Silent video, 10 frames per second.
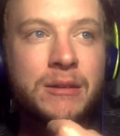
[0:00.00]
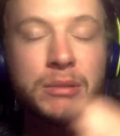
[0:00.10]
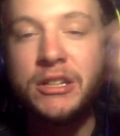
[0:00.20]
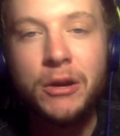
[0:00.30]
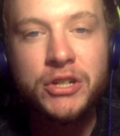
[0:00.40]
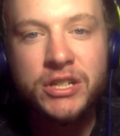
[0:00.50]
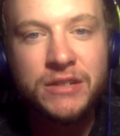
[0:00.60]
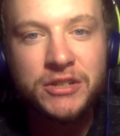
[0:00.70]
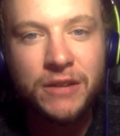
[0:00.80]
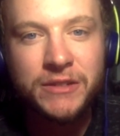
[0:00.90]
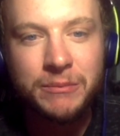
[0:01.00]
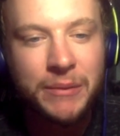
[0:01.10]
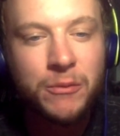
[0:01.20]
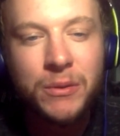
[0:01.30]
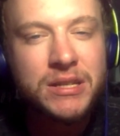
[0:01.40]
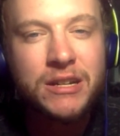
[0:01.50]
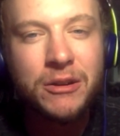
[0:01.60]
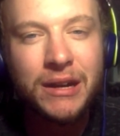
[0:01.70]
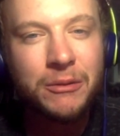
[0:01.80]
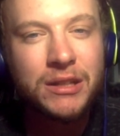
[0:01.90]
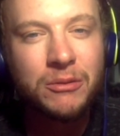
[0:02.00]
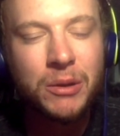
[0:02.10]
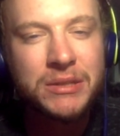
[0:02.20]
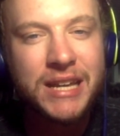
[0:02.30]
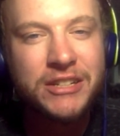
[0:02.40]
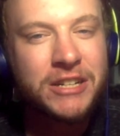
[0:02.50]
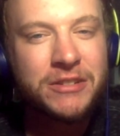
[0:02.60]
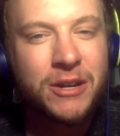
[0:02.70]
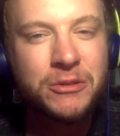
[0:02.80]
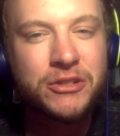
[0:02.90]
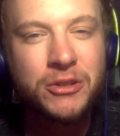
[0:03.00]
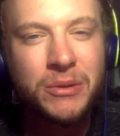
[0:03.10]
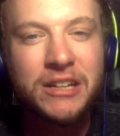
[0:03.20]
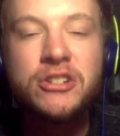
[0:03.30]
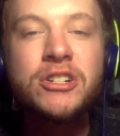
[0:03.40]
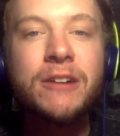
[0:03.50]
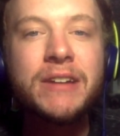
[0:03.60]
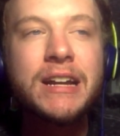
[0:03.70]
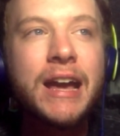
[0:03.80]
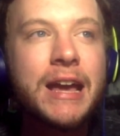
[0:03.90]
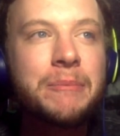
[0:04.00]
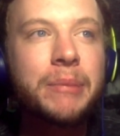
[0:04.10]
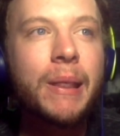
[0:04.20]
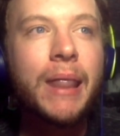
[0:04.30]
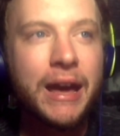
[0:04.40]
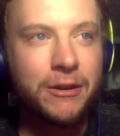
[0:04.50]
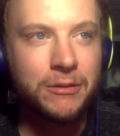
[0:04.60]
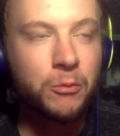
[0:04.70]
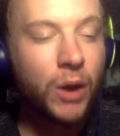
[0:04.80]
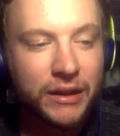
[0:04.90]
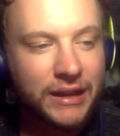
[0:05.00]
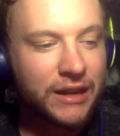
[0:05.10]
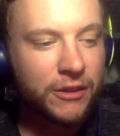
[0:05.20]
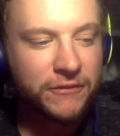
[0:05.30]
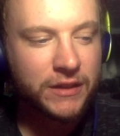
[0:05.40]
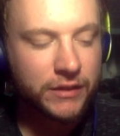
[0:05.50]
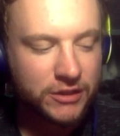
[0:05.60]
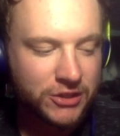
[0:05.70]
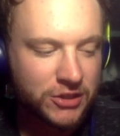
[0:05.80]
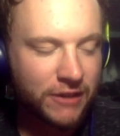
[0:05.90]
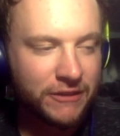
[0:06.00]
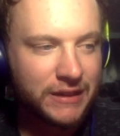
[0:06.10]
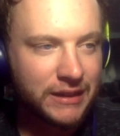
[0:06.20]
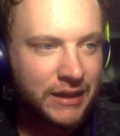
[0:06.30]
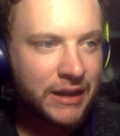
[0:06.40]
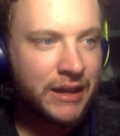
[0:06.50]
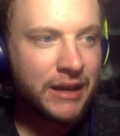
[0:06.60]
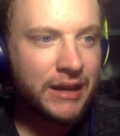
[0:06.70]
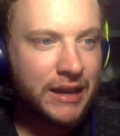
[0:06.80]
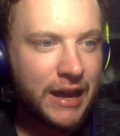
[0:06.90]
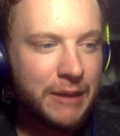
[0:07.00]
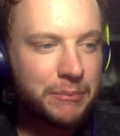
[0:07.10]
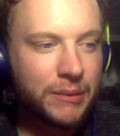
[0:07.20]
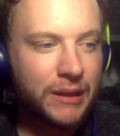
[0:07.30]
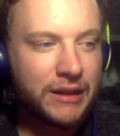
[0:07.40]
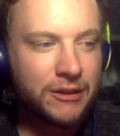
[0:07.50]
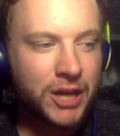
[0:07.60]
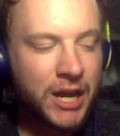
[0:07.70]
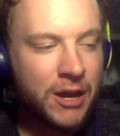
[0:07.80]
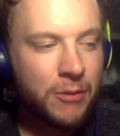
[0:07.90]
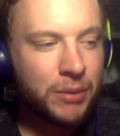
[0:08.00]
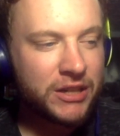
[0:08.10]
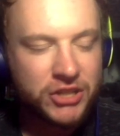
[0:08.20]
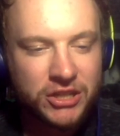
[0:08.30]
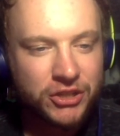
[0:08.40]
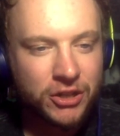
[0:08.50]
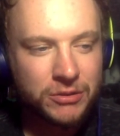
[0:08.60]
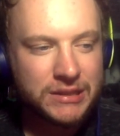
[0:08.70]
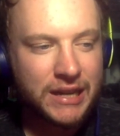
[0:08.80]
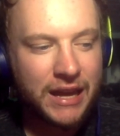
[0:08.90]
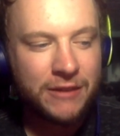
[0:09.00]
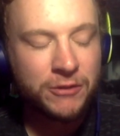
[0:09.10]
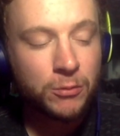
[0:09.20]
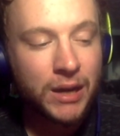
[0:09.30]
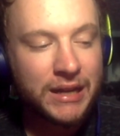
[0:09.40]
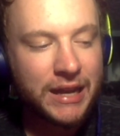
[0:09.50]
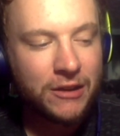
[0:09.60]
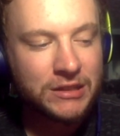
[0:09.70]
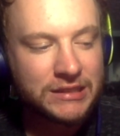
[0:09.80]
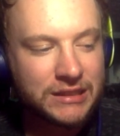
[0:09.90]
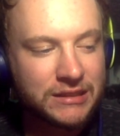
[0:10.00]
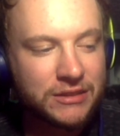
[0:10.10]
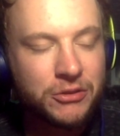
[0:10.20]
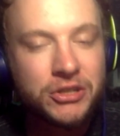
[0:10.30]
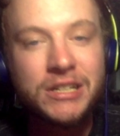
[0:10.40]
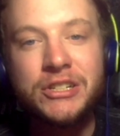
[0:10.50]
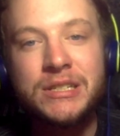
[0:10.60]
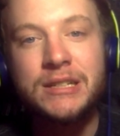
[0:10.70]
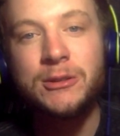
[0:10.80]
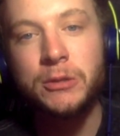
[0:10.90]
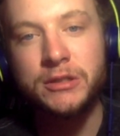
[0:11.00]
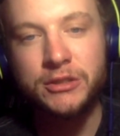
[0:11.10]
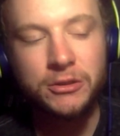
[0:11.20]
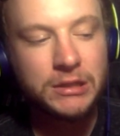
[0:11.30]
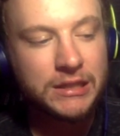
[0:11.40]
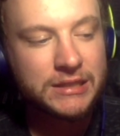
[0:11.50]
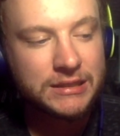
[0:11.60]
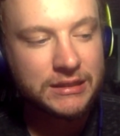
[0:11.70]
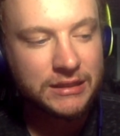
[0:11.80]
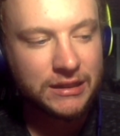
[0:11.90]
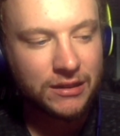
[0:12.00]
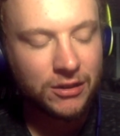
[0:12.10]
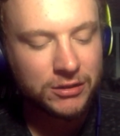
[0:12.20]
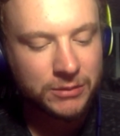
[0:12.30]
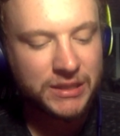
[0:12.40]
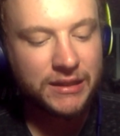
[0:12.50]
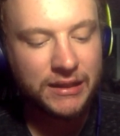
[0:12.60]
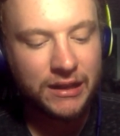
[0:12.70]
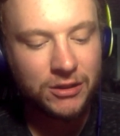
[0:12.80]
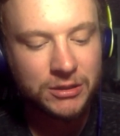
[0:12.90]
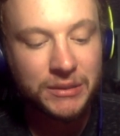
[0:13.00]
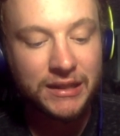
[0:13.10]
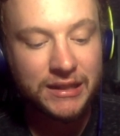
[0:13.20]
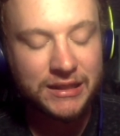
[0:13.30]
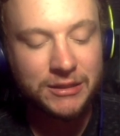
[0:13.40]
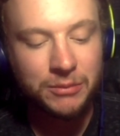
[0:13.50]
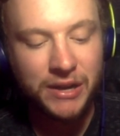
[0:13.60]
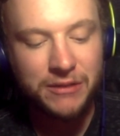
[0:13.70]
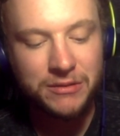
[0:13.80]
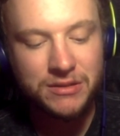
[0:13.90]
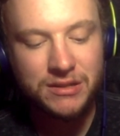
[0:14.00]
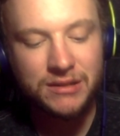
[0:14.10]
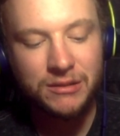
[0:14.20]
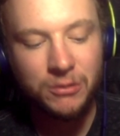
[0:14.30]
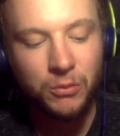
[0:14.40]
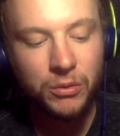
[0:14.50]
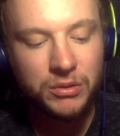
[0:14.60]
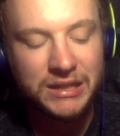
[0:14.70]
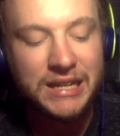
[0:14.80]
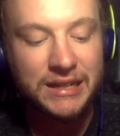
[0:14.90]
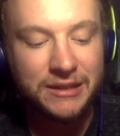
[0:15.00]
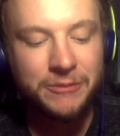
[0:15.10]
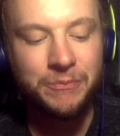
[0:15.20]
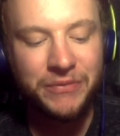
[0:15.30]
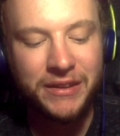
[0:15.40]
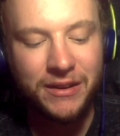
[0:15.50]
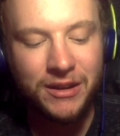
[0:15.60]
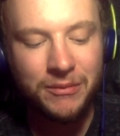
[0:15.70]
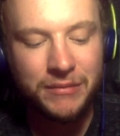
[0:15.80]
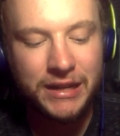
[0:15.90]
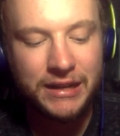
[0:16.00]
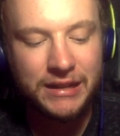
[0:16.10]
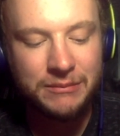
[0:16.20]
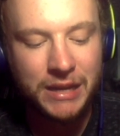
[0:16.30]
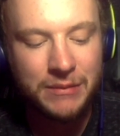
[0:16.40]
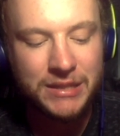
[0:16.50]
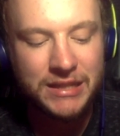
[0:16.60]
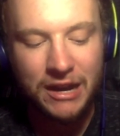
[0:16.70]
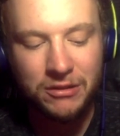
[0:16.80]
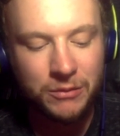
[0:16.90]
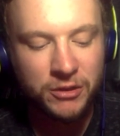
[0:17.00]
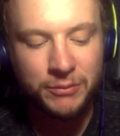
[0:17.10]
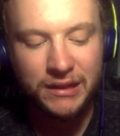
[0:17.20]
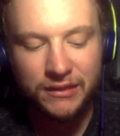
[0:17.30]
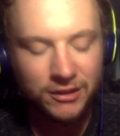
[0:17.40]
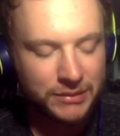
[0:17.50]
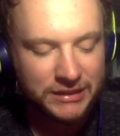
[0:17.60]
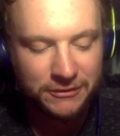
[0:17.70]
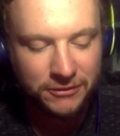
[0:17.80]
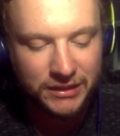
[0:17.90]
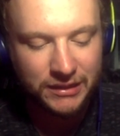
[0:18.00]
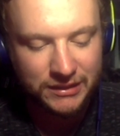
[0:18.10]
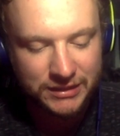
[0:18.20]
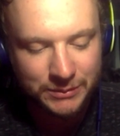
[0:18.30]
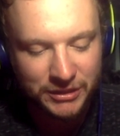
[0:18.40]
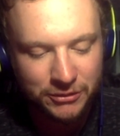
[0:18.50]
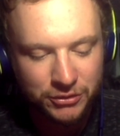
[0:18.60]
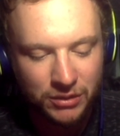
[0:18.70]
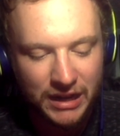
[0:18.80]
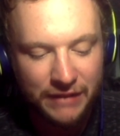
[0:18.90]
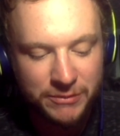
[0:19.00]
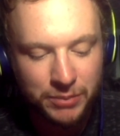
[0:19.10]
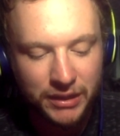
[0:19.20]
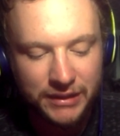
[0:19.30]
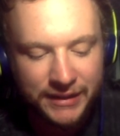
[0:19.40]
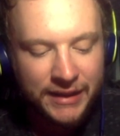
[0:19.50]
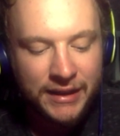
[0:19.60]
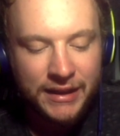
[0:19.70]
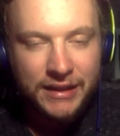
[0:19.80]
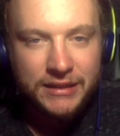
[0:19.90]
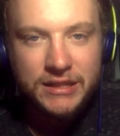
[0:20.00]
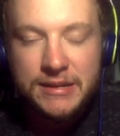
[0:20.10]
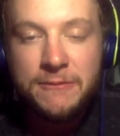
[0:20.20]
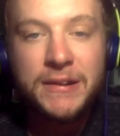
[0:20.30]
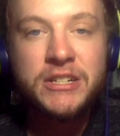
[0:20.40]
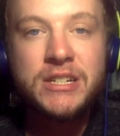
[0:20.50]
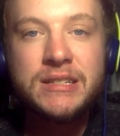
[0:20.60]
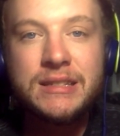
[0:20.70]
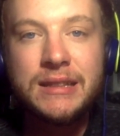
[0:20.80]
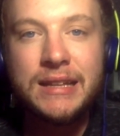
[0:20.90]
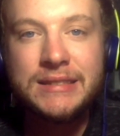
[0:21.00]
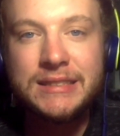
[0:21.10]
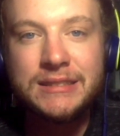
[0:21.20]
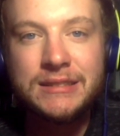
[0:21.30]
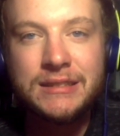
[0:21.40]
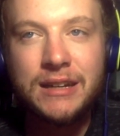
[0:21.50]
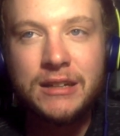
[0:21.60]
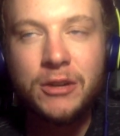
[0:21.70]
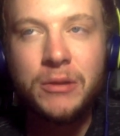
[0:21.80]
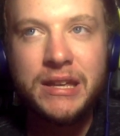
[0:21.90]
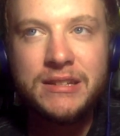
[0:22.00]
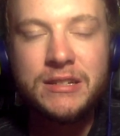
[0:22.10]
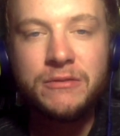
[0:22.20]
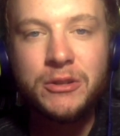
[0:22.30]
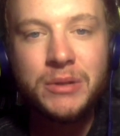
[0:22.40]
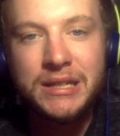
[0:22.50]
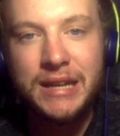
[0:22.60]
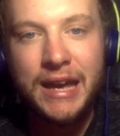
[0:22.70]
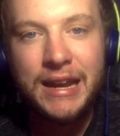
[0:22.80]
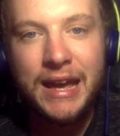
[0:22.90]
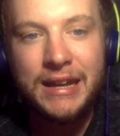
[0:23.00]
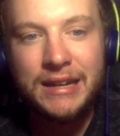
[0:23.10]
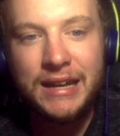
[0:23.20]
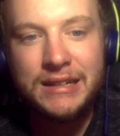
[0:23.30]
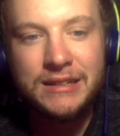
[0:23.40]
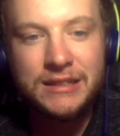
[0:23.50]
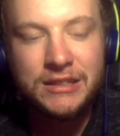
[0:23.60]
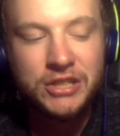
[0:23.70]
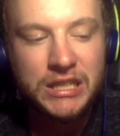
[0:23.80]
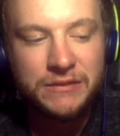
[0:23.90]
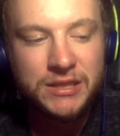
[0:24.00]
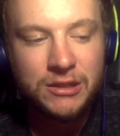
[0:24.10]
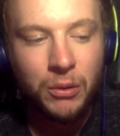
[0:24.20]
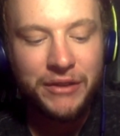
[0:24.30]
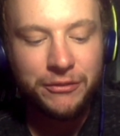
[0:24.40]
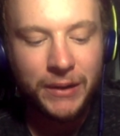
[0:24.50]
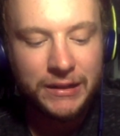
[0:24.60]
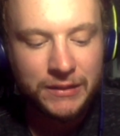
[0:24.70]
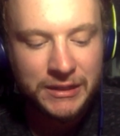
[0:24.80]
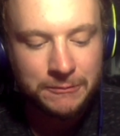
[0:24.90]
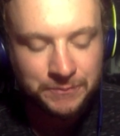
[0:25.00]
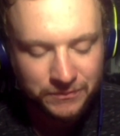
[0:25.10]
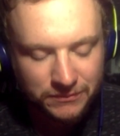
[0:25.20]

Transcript: But the coach shouldn't have shoved him. I mean, what was the co what was that Chiefs coach doing? Shoving a player, walking onto the field, shoving a player. But it just shows that, hey, if you're Ronnie Harrison, you should have just ignored the dude because ultimately, ultimately, I think the Browns w needed him. Um, and and maybe the outcome would have been a little bit different on some of those drives. But the defense just isn't a cohesive unit yet, and and the Chiefs, quite frankly,